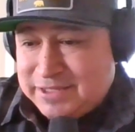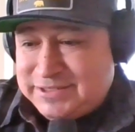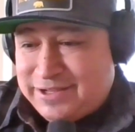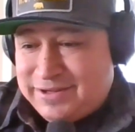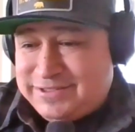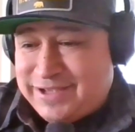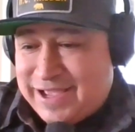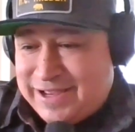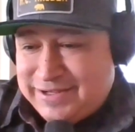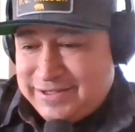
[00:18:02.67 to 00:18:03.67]
Shout out to
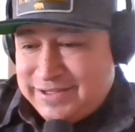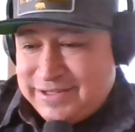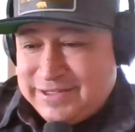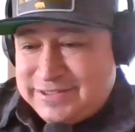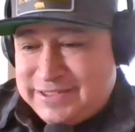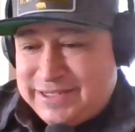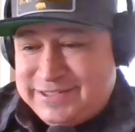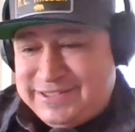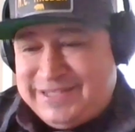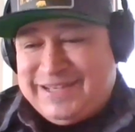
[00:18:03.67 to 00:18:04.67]
Anna.
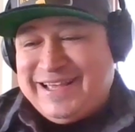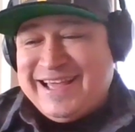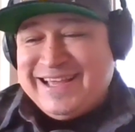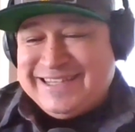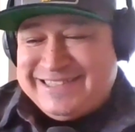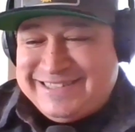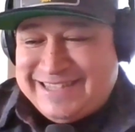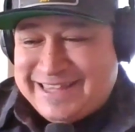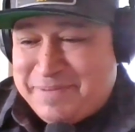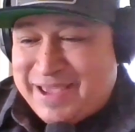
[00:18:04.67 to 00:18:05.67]
She
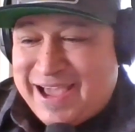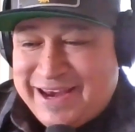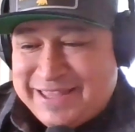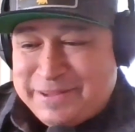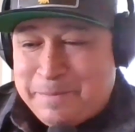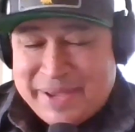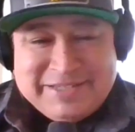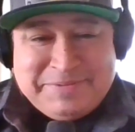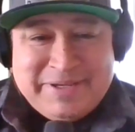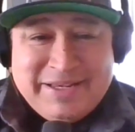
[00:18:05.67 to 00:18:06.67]
said they'd be hiding in the
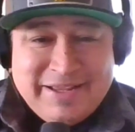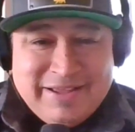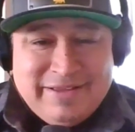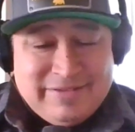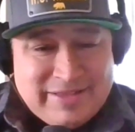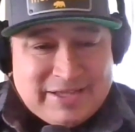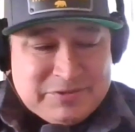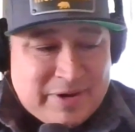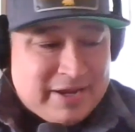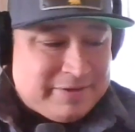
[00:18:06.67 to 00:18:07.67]
basement.
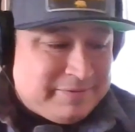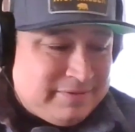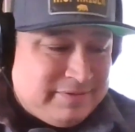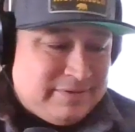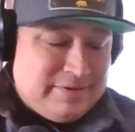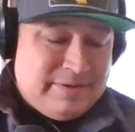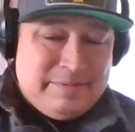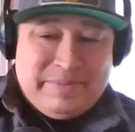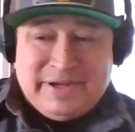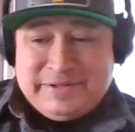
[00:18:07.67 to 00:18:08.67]
That's right.
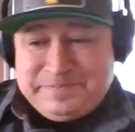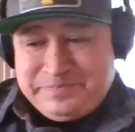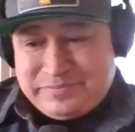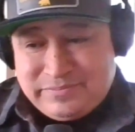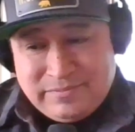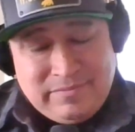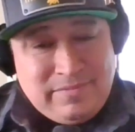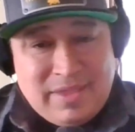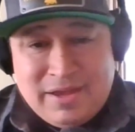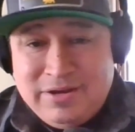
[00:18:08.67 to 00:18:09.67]
But
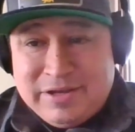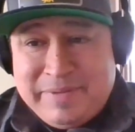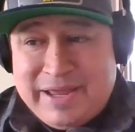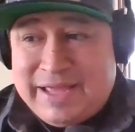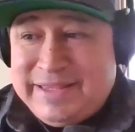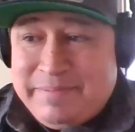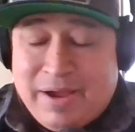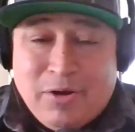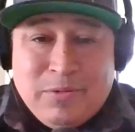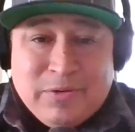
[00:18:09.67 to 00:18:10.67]
look, man, I did
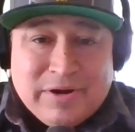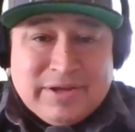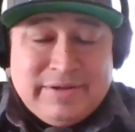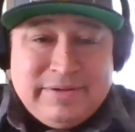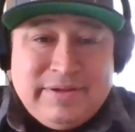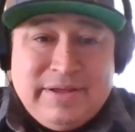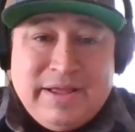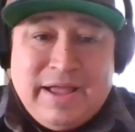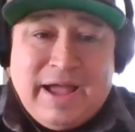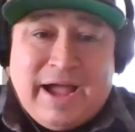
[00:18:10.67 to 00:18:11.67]
my homework.
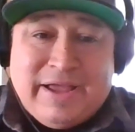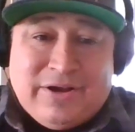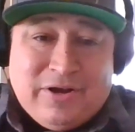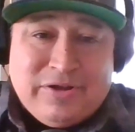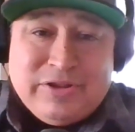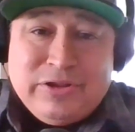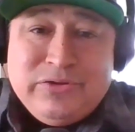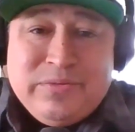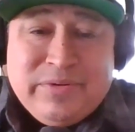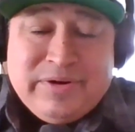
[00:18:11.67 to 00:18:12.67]
I called
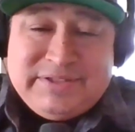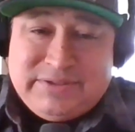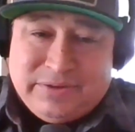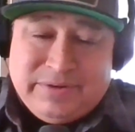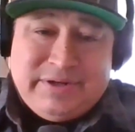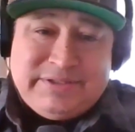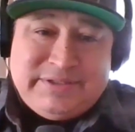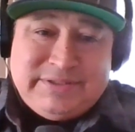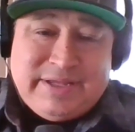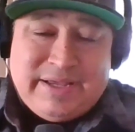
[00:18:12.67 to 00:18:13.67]
numerous
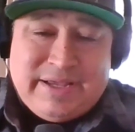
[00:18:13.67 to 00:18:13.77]
stores.